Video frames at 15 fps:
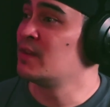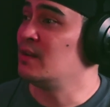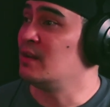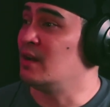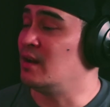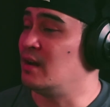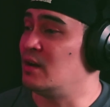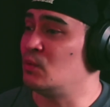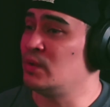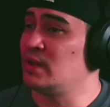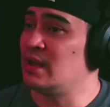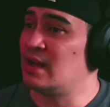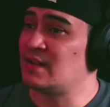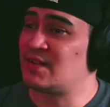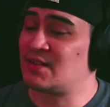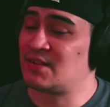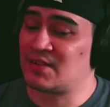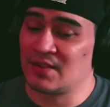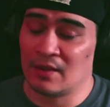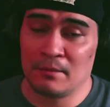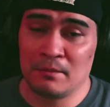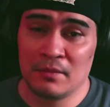we got
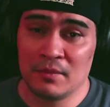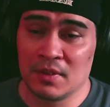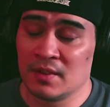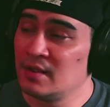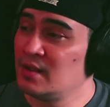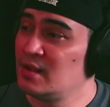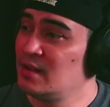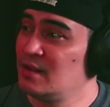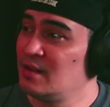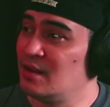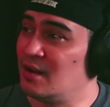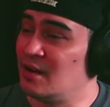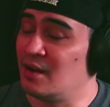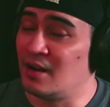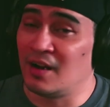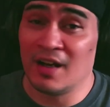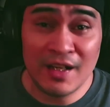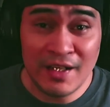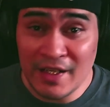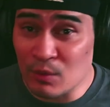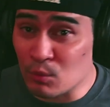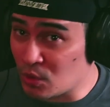some
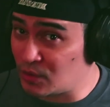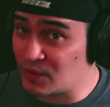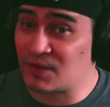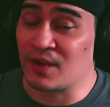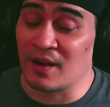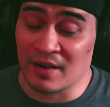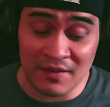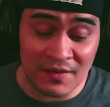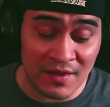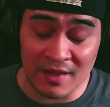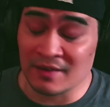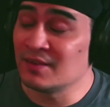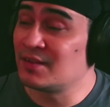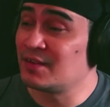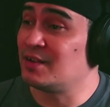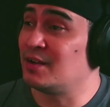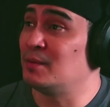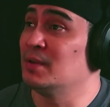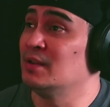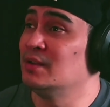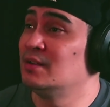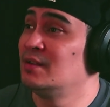Honeyworks content
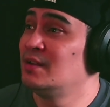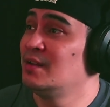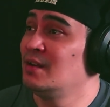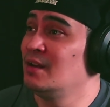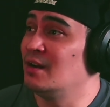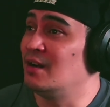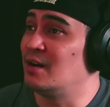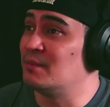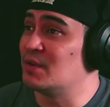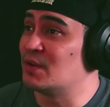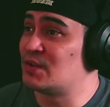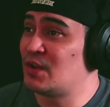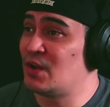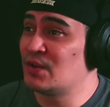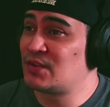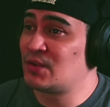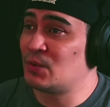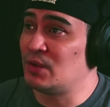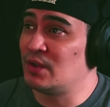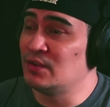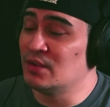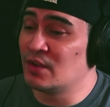coming. There's also
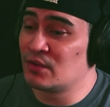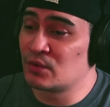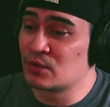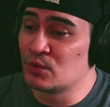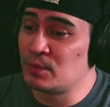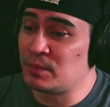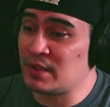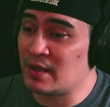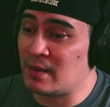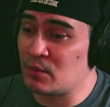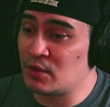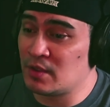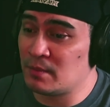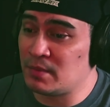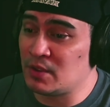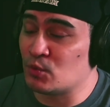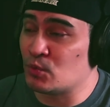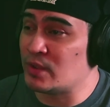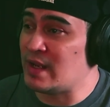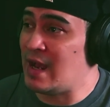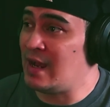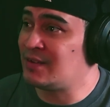another group that I'm going to be
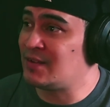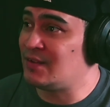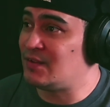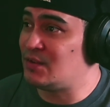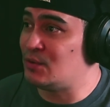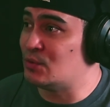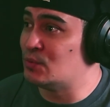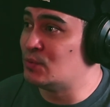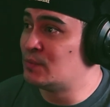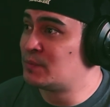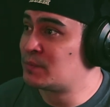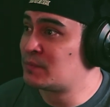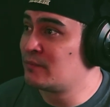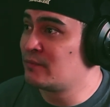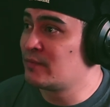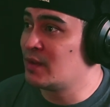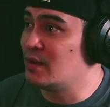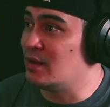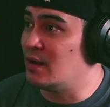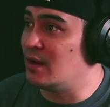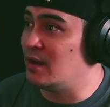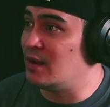reacting to.
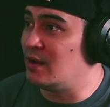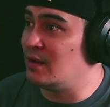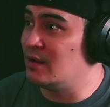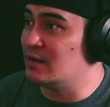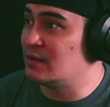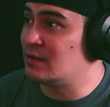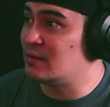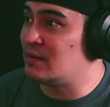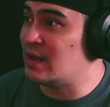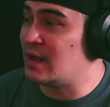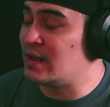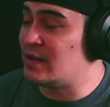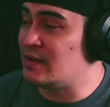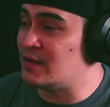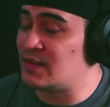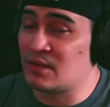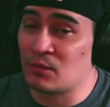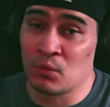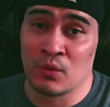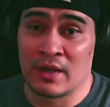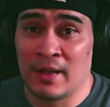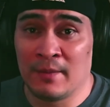That is
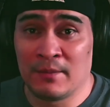what I'm